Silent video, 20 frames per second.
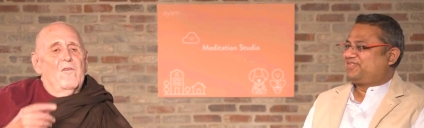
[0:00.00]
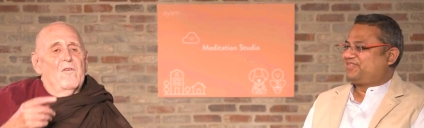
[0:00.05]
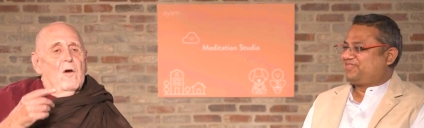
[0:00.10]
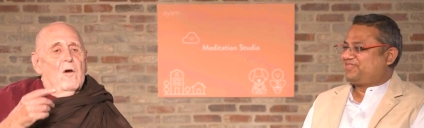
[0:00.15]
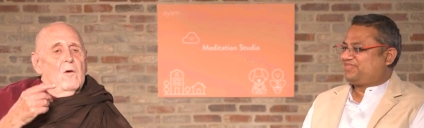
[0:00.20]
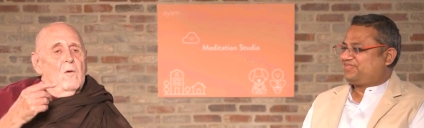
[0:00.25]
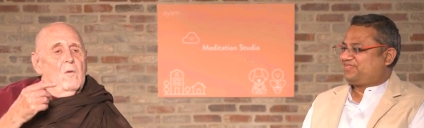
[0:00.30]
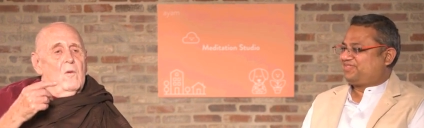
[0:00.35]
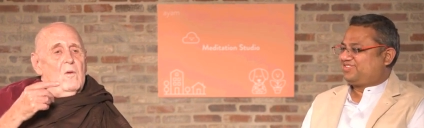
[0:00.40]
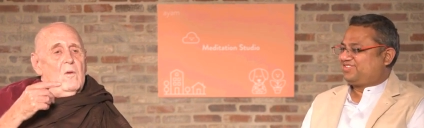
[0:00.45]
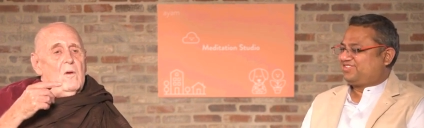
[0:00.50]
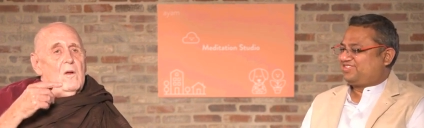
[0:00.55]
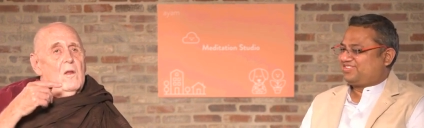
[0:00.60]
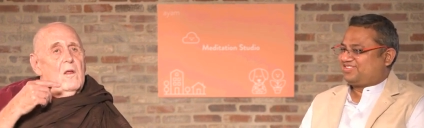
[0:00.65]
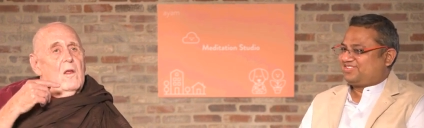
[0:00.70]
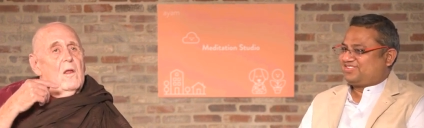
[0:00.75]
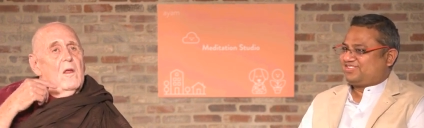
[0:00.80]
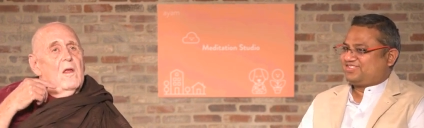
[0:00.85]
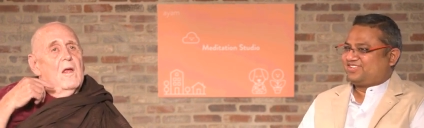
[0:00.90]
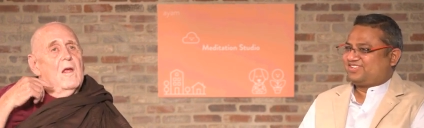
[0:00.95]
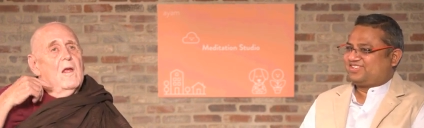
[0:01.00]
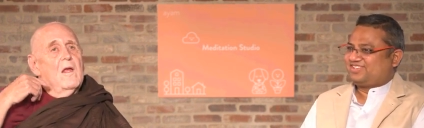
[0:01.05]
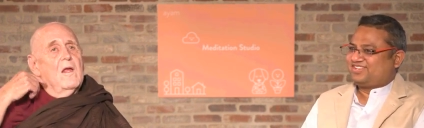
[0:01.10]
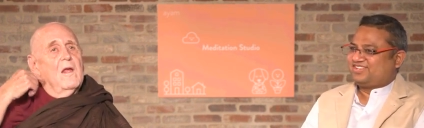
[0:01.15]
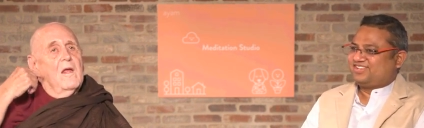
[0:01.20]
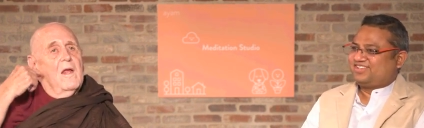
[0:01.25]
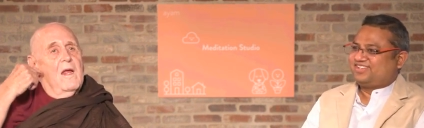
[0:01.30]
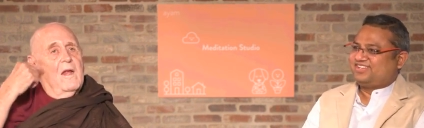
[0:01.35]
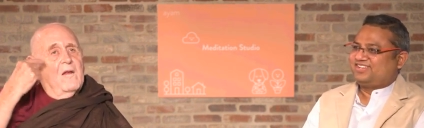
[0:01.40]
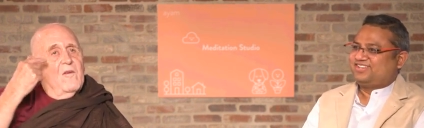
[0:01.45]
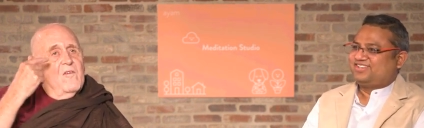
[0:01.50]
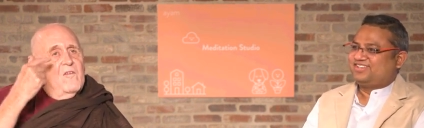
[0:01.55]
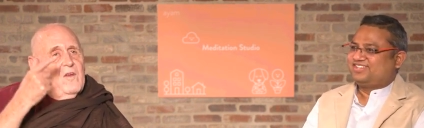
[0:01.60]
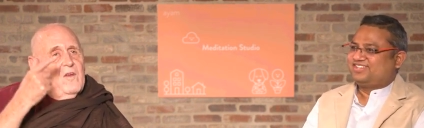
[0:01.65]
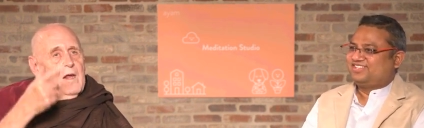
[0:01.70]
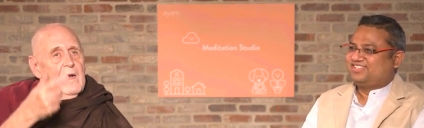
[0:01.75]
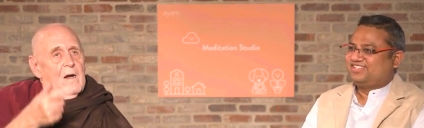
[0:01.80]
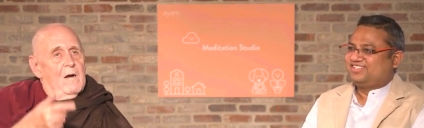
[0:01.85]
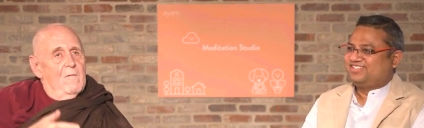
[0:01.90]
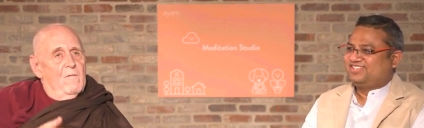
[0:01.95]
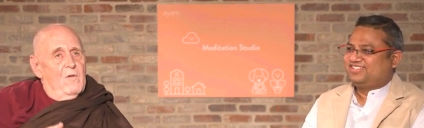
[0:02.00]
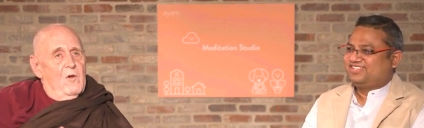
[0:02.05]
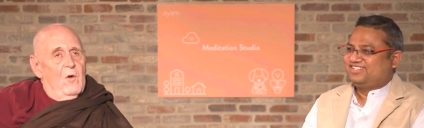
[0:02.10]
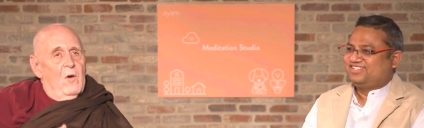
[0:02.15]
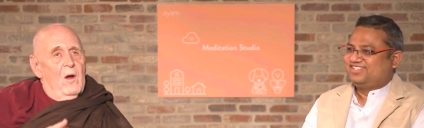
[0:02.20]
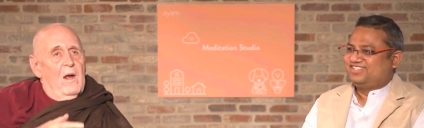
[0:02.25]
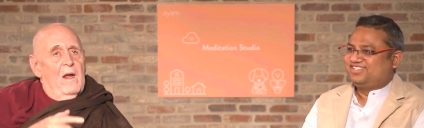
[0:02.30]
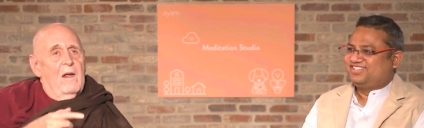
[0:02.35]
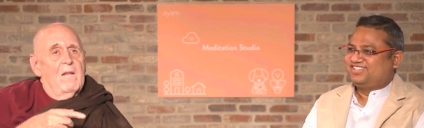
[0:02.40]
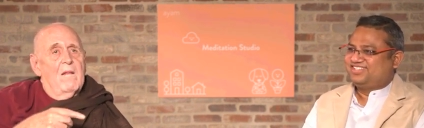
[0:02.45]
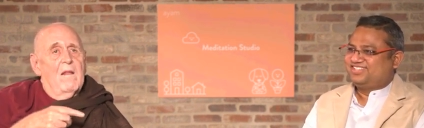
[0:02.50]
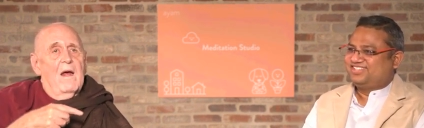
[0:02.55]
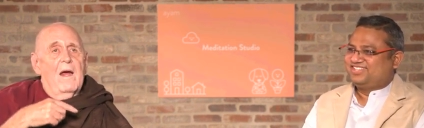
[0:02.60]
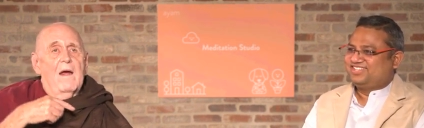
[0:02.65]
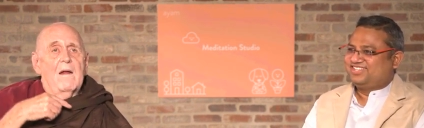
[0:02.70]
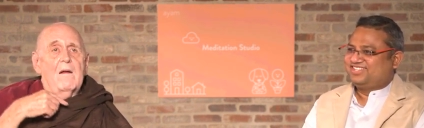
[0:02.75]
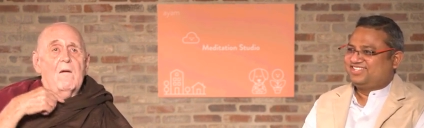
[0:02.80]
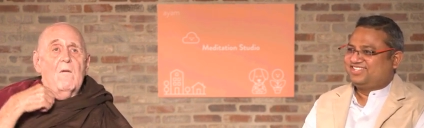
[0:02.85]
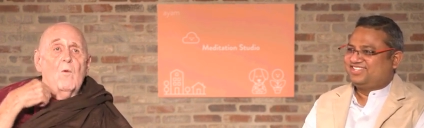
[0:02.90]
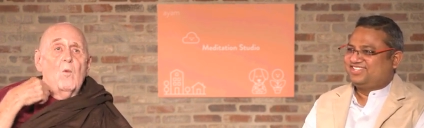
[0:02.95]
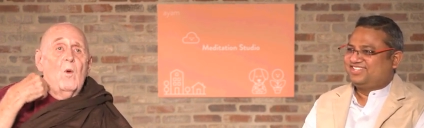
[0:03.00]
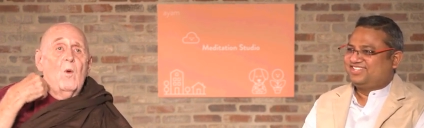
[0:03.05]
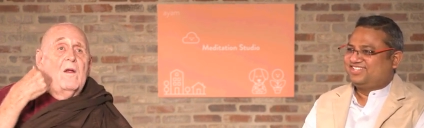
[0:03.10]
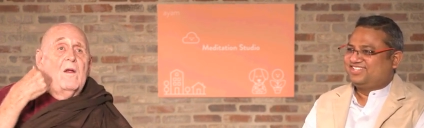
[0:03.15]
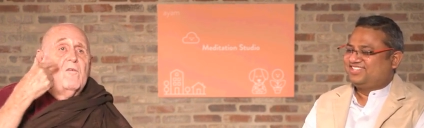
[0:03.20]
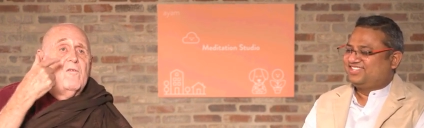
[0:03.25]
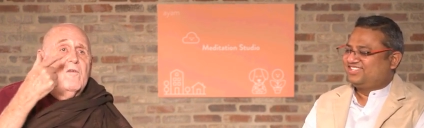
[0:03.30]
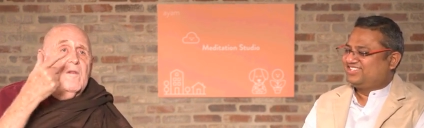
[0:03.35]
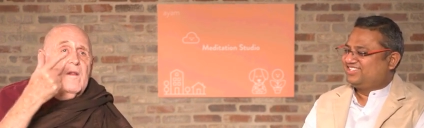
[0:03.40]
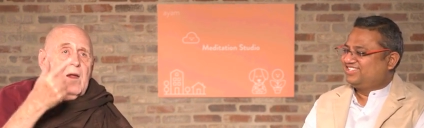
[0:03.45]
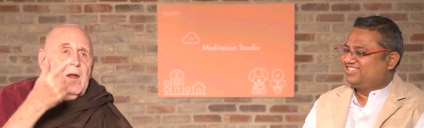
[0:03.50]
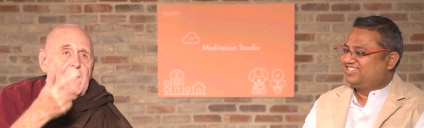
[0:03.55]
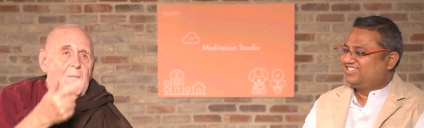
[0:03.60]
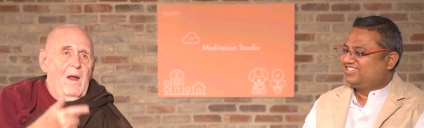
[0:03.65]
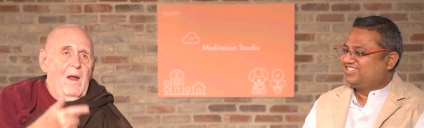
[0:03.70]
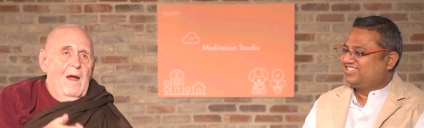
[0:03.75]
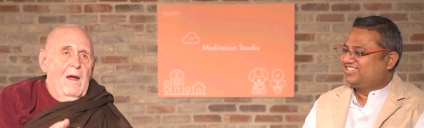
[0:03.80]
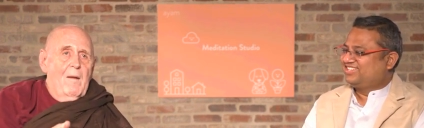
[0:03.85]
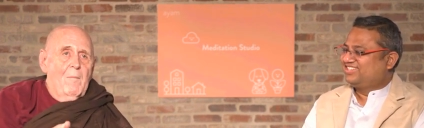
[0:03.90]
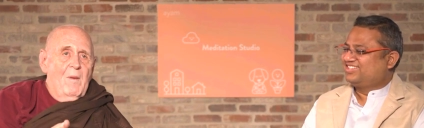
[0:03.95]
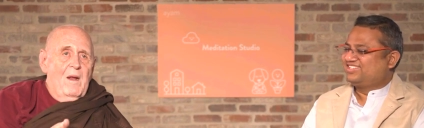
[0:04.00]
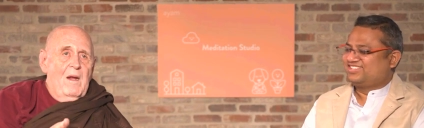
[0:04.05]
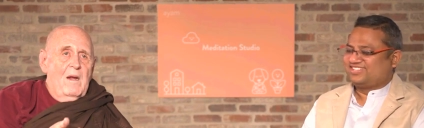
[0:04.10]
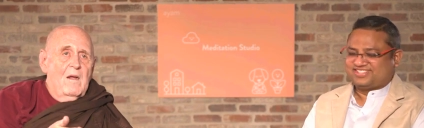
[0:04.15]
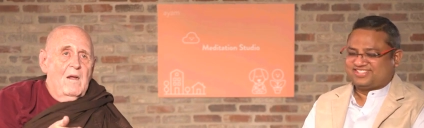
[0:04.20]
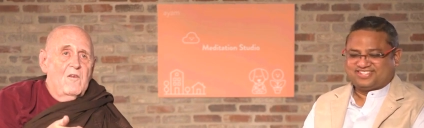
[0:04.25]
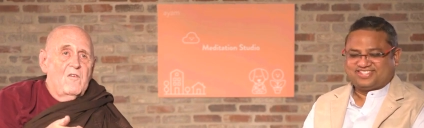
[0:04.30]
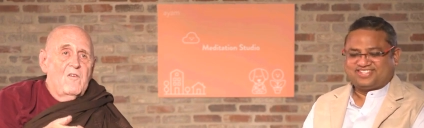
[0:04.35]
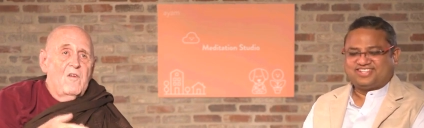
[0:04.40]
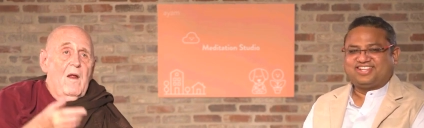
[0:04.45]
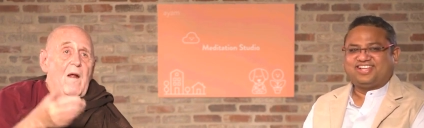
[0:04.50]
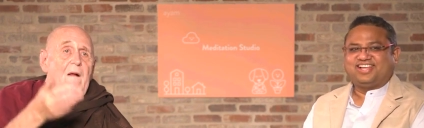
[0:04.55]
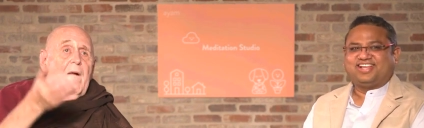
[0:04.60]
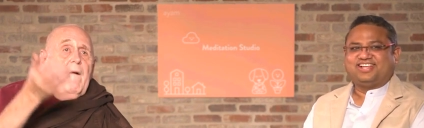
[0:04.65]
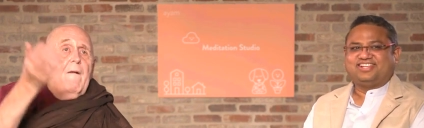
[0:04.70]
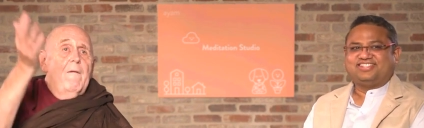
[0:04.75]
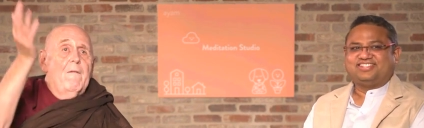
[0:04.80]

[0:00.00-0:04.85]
Speaker 1: So Instead of doing that, wish them happiness. Yeah.